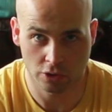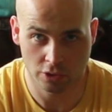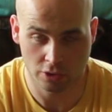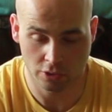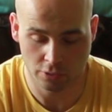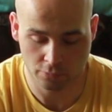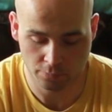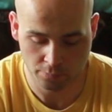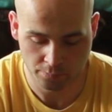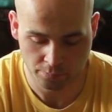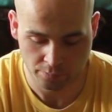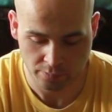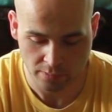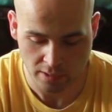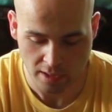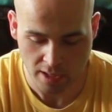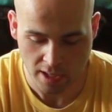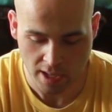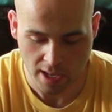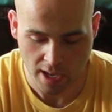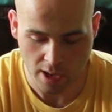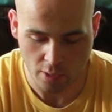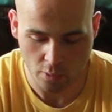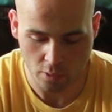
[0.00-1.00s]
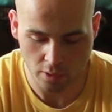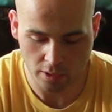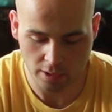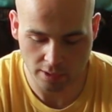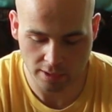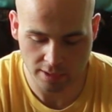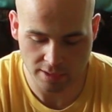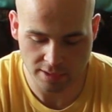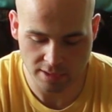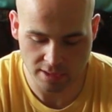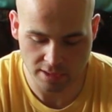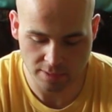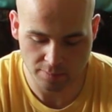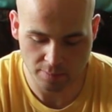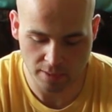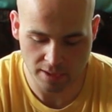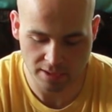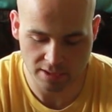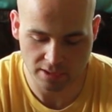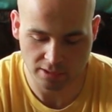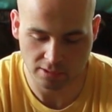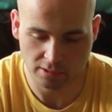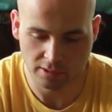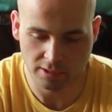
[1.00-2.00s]
you. And what it is, it's
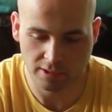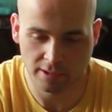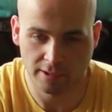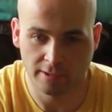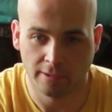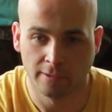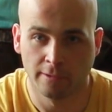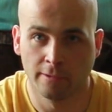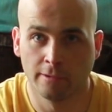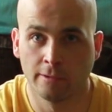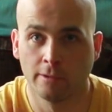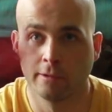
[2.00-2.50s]
basically